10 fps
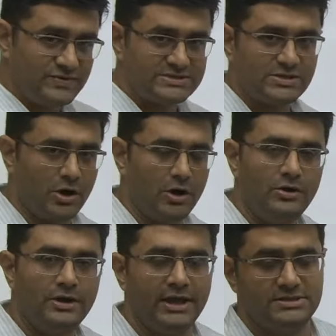we saw
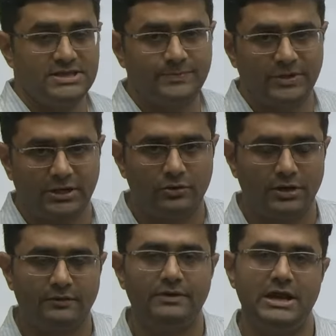in this
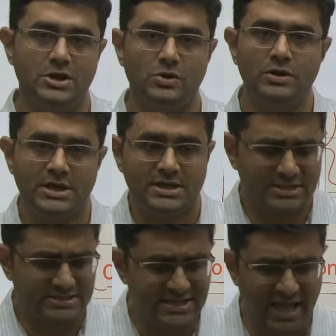particular video,
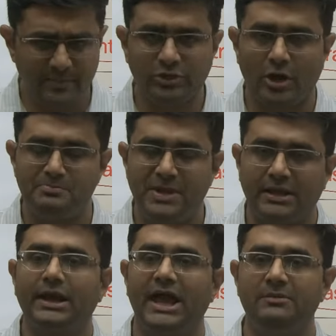the same topic,
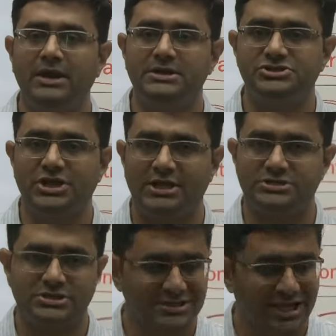climate
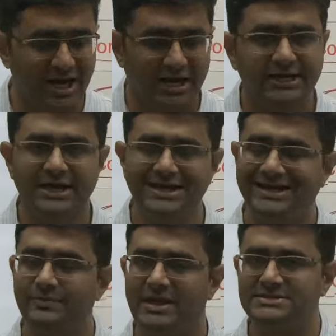change, the content
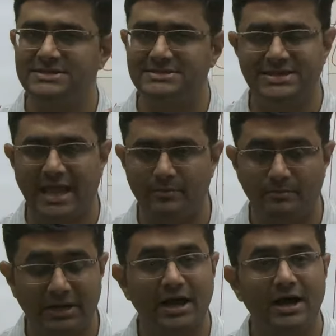remains the same,
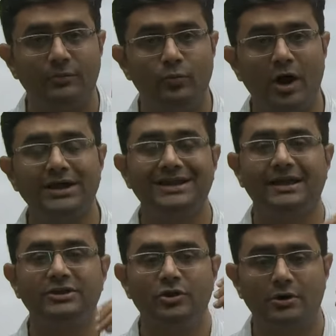but what
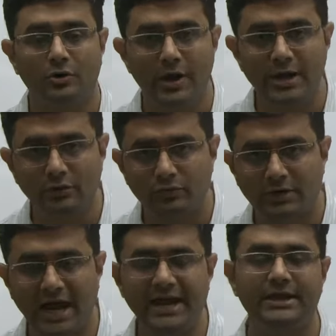you are going to
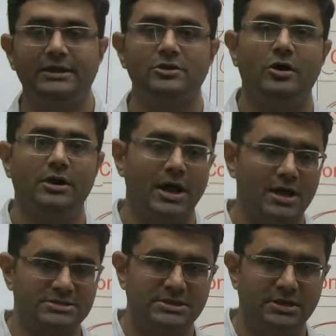write in your
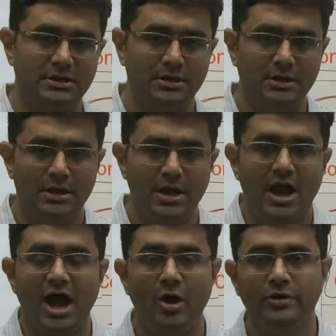answer,
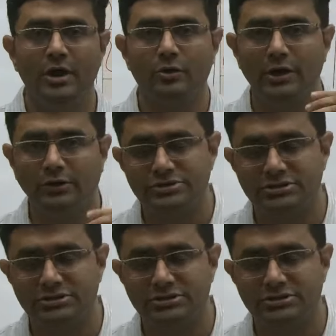how you are going to